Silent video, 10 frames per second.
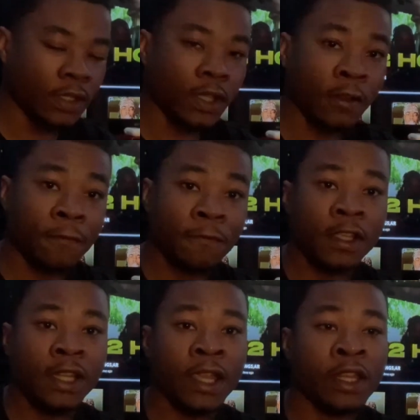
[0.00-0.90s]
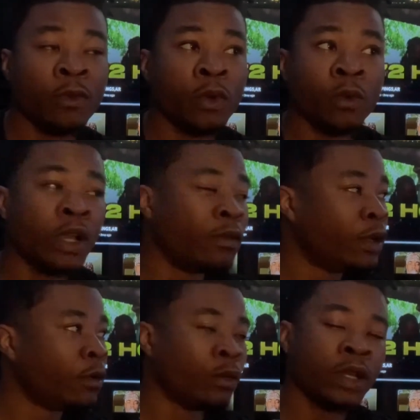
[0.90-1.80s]
affiliated with whatever,
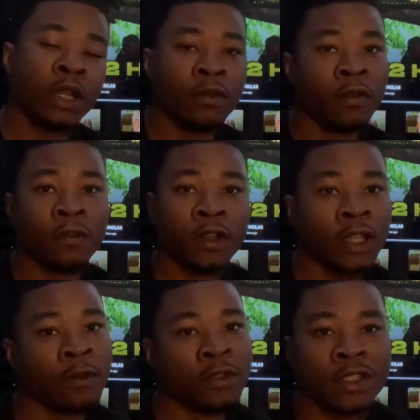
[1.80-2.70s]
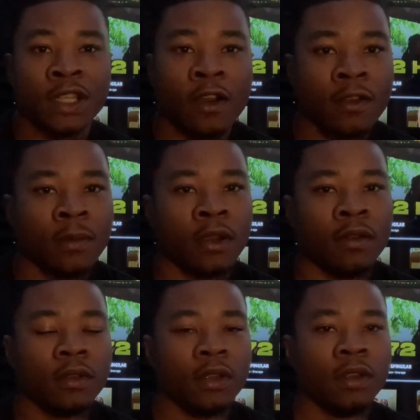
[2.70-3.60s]
whatever the fuck they were just talking about.
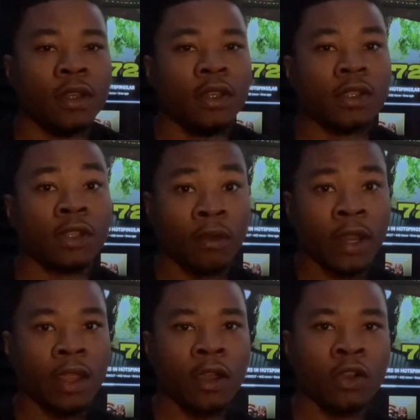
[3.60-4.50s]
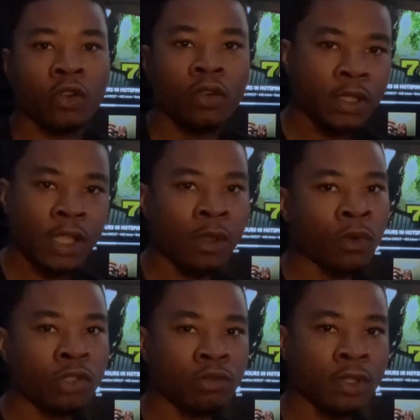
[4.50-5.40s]
So they, of course, they
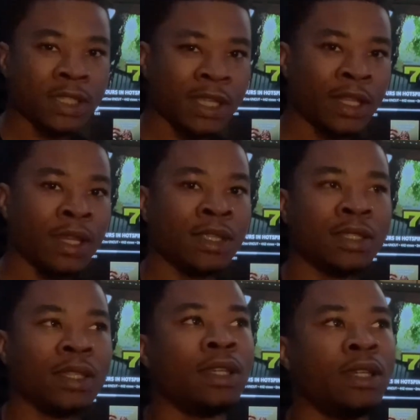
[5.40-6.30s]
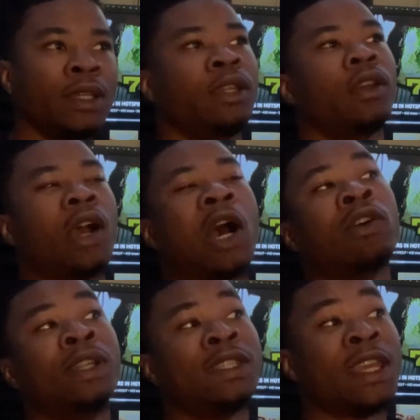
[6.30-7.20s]
want you to see that it's good.
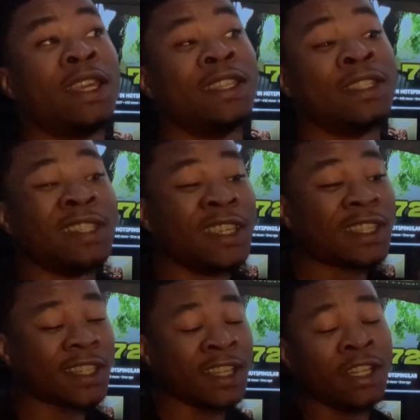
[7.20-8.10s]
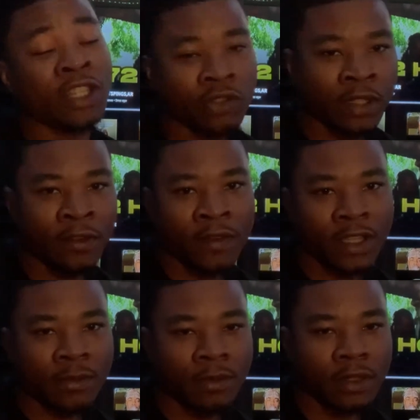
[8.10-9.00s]
All it takes is this initial
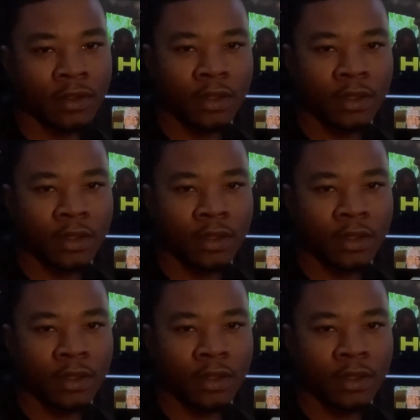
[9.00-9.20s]
investment.